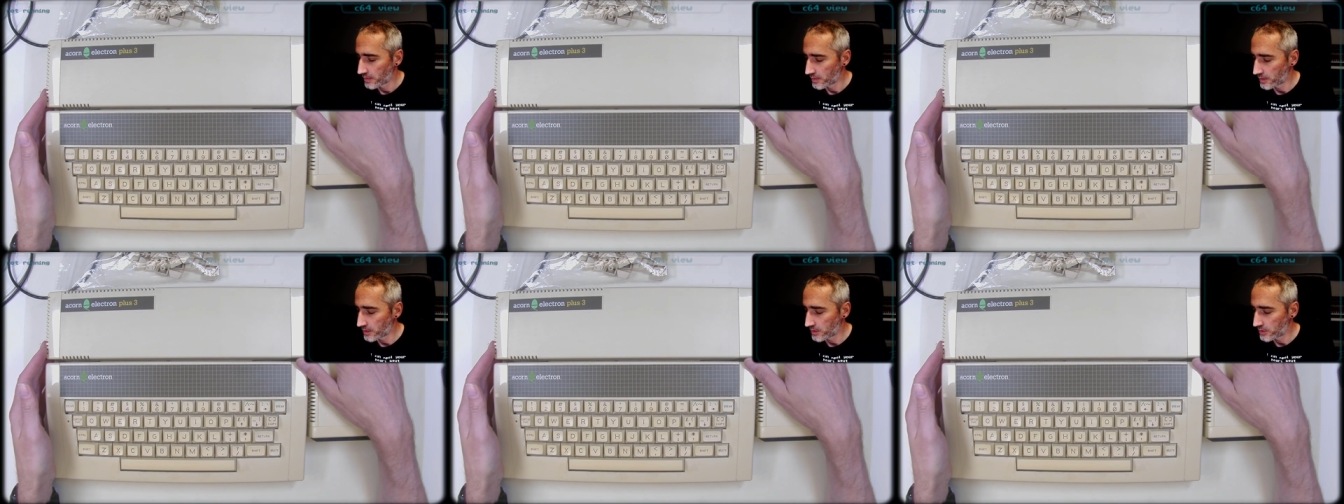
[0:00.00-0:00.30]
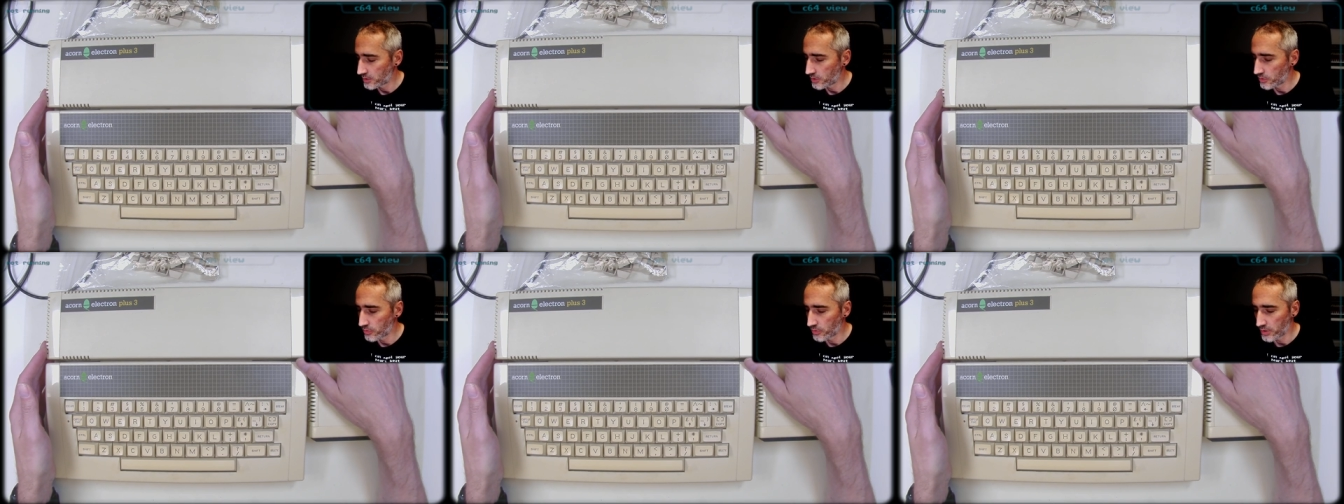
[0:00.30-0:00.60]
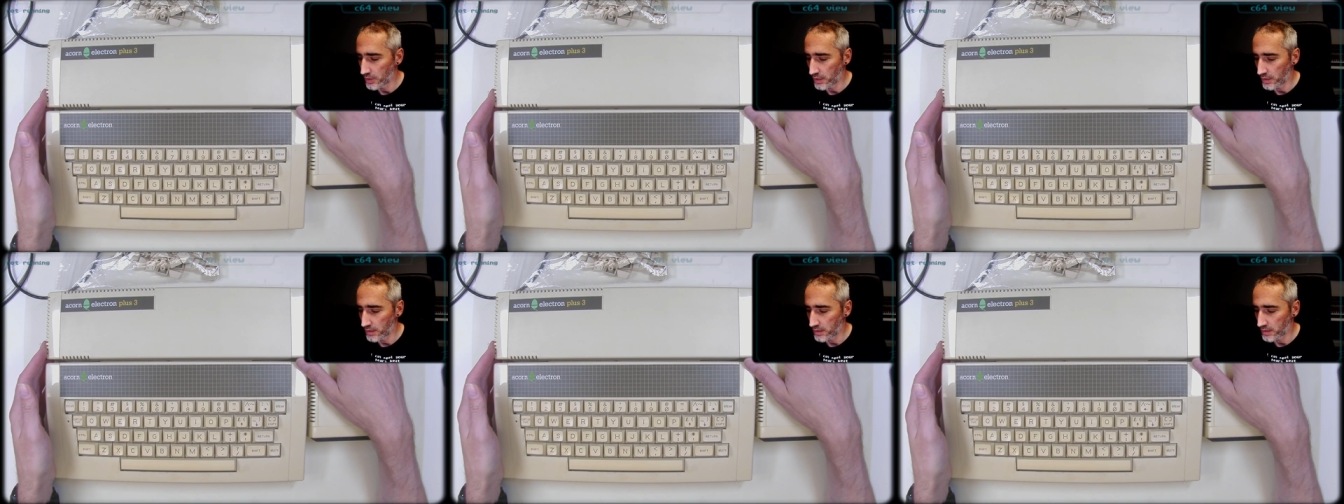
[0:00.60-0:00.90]
this
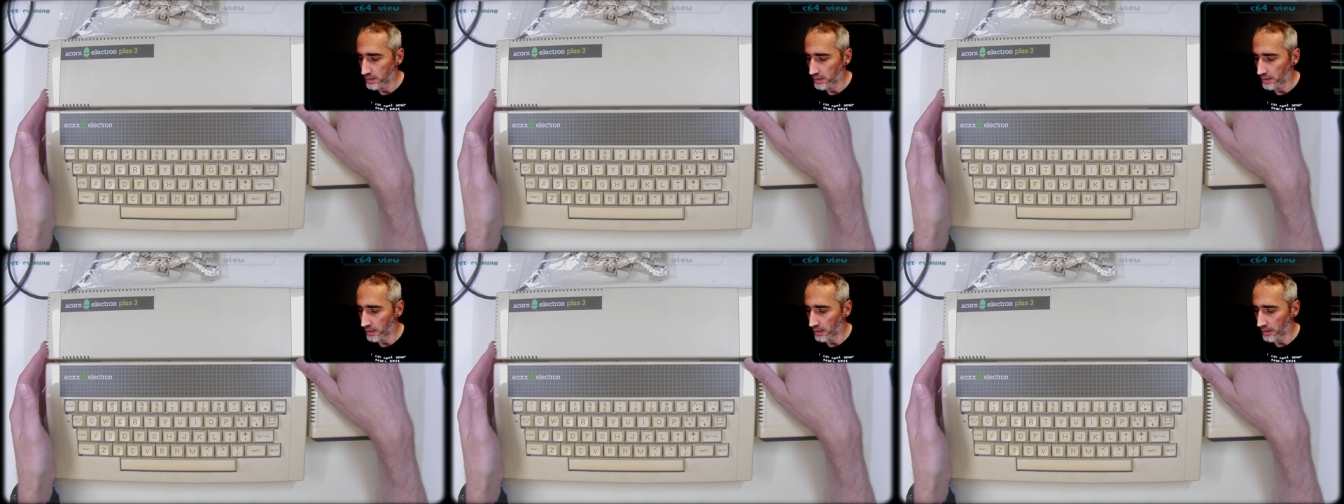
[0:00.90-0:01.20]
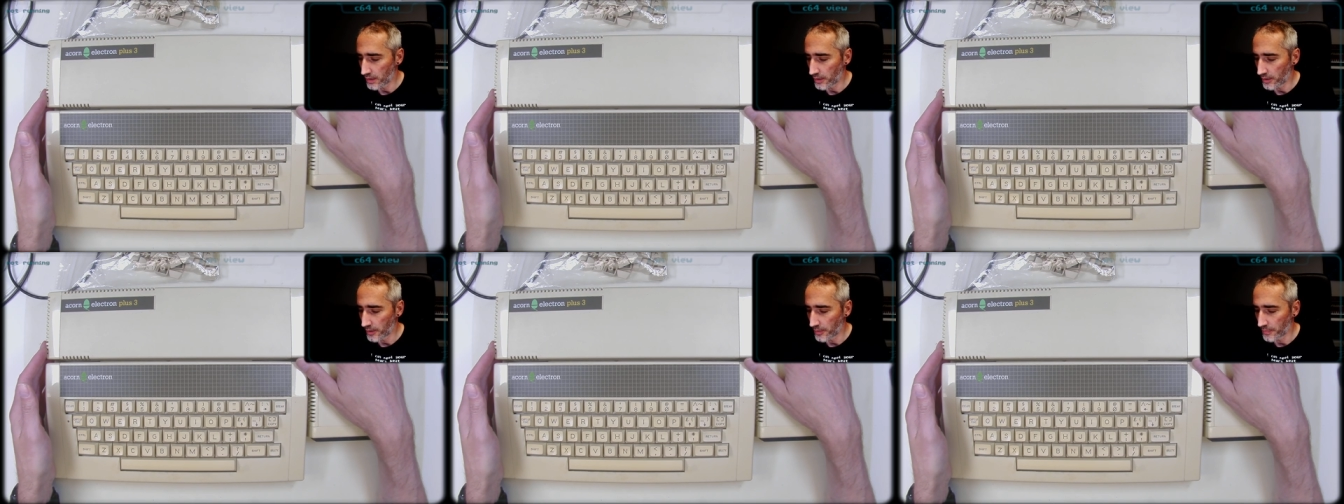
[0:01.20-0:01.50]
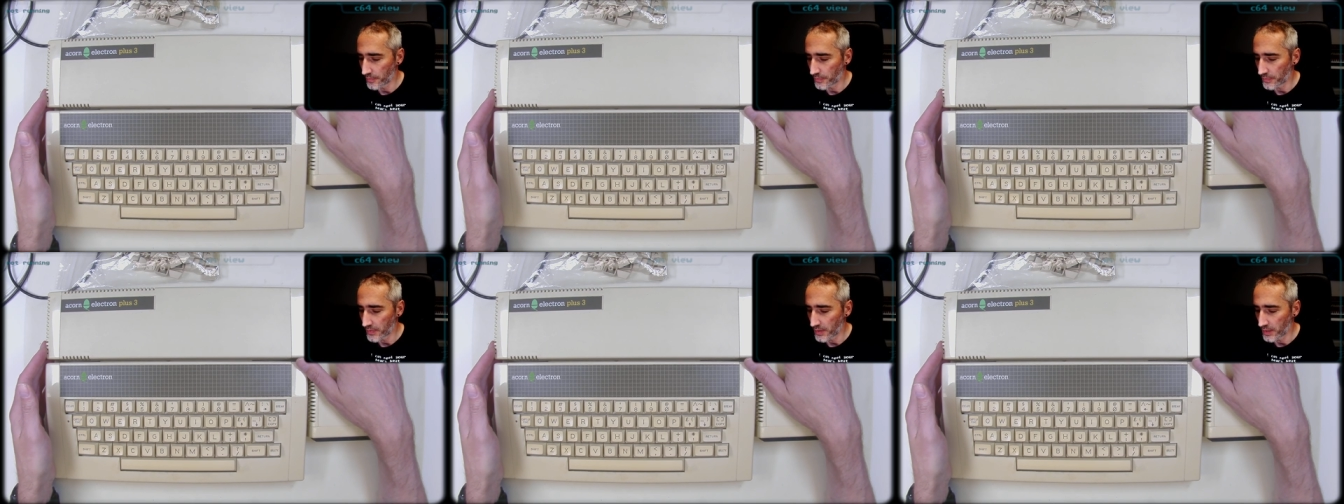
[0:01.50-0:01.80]
unit
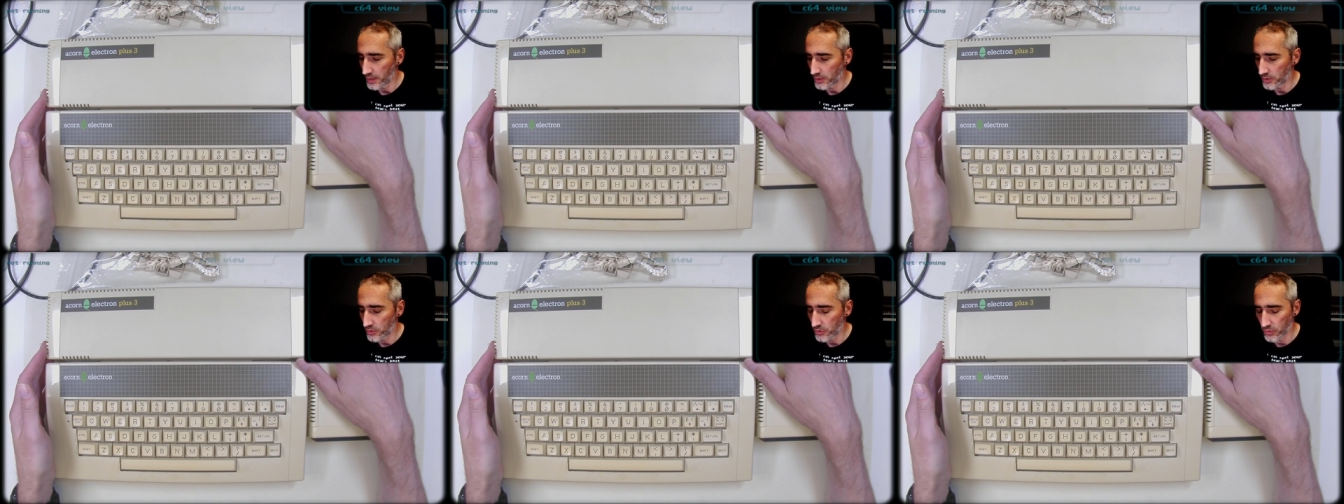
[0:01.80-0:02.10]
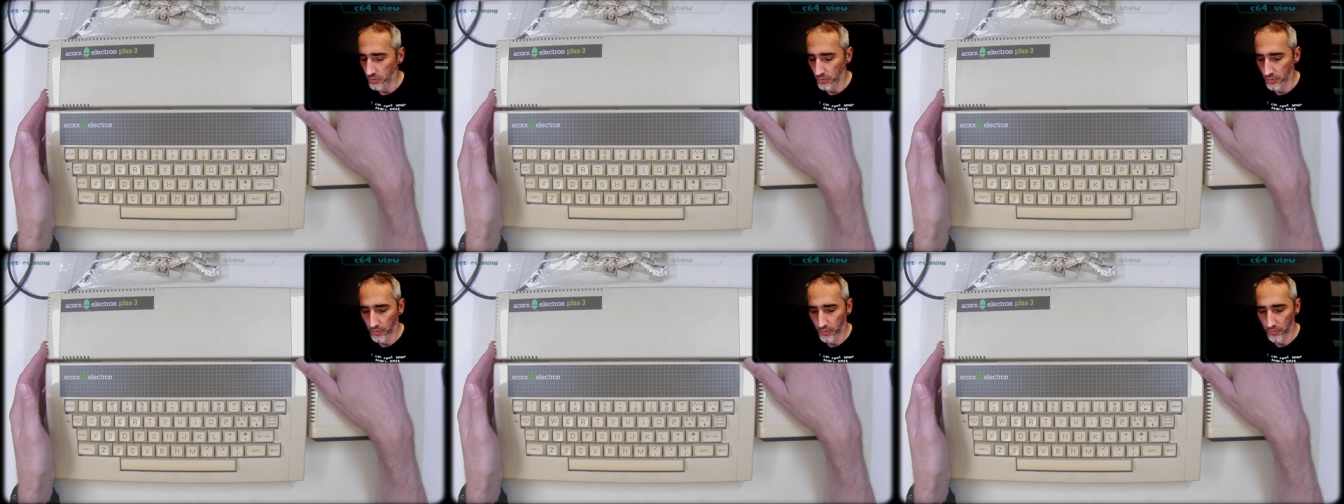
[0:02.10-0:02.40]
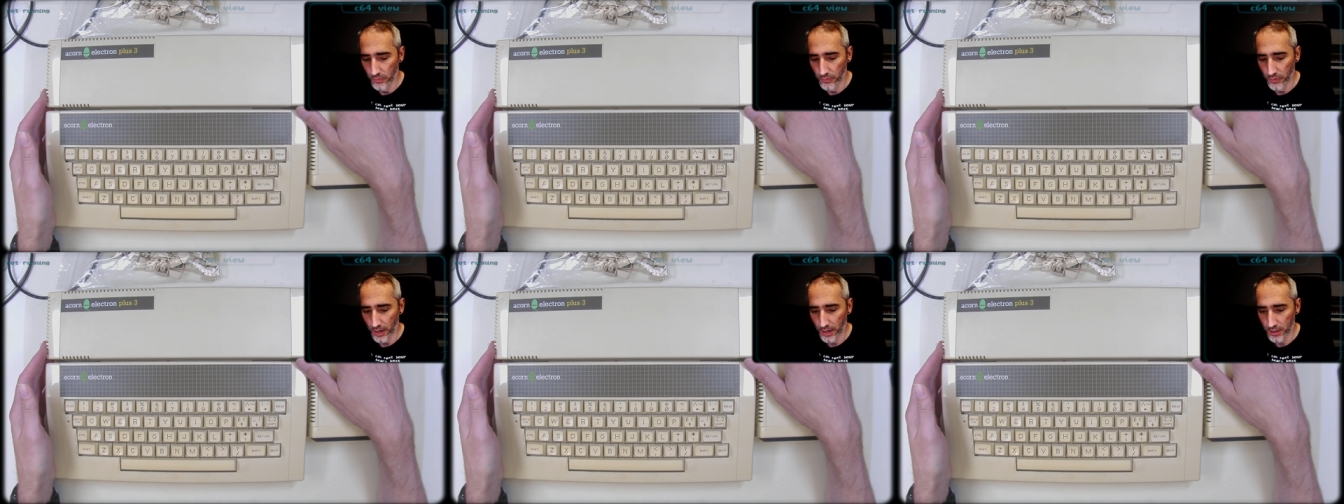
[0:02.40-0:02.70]
um, into
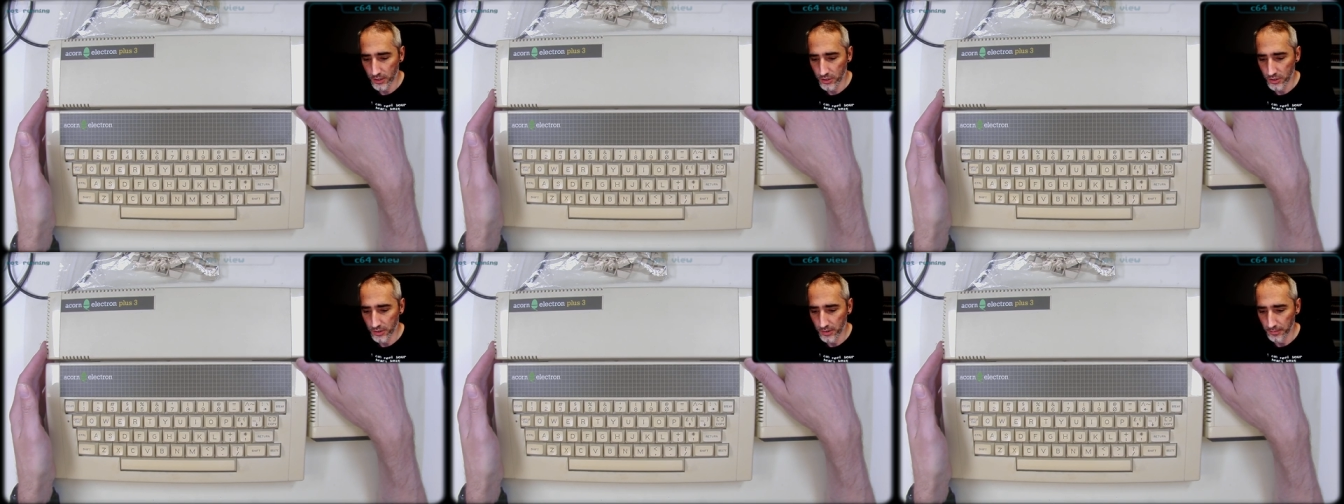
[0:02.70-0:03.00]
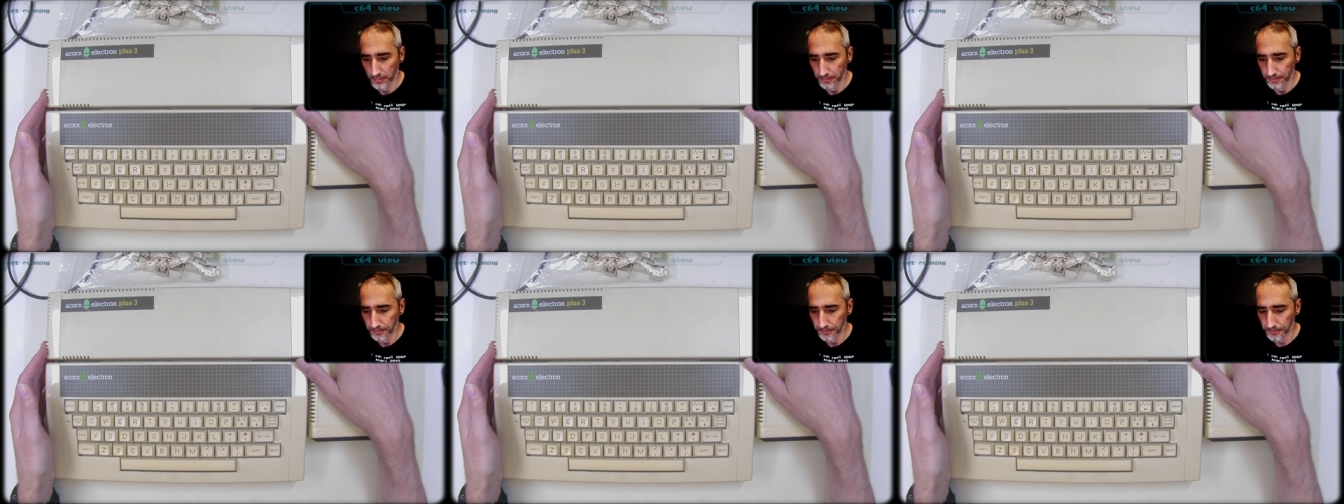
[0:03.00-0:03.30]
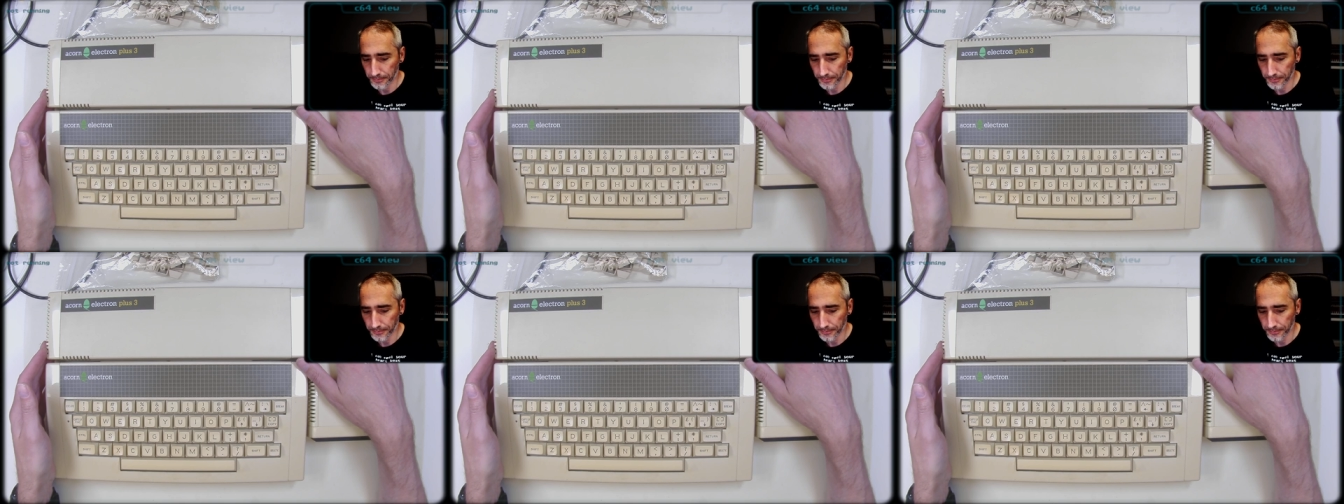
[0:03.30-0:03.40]
function.